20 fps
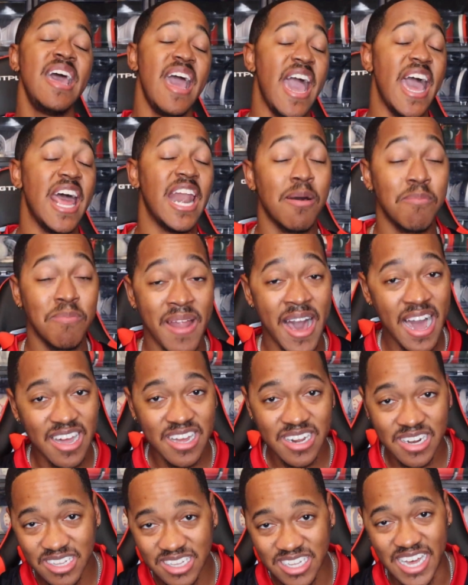And I'm not
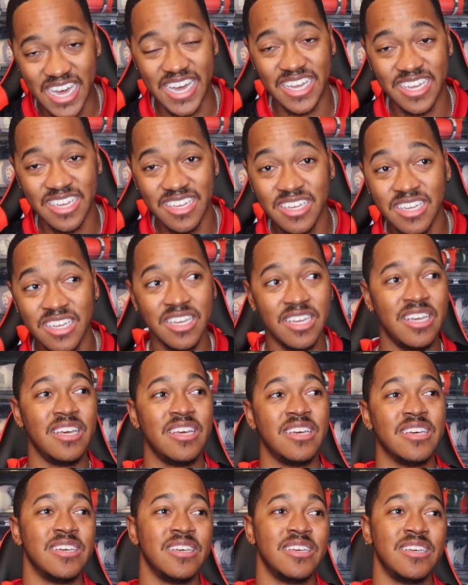going to lie,
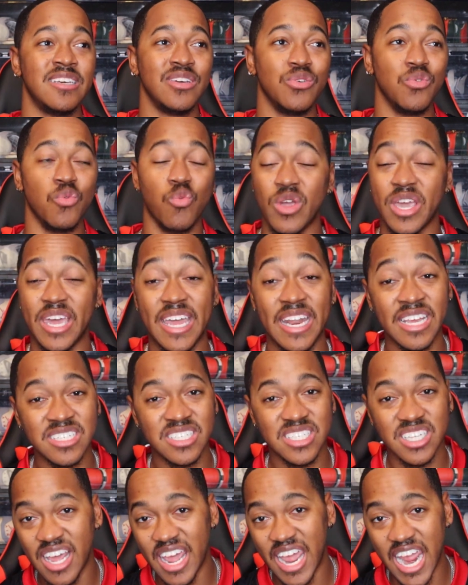we're getting
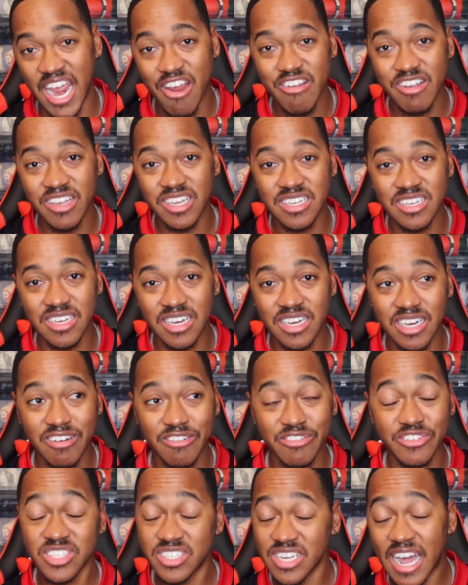to that area
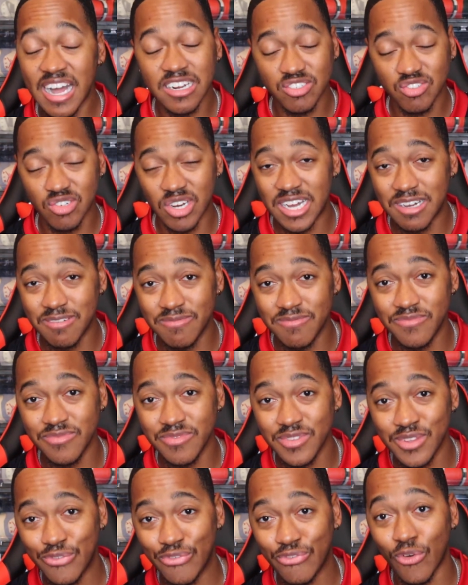of shock drop
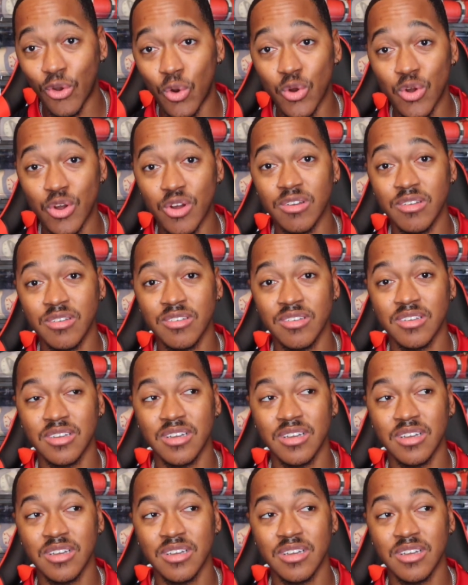for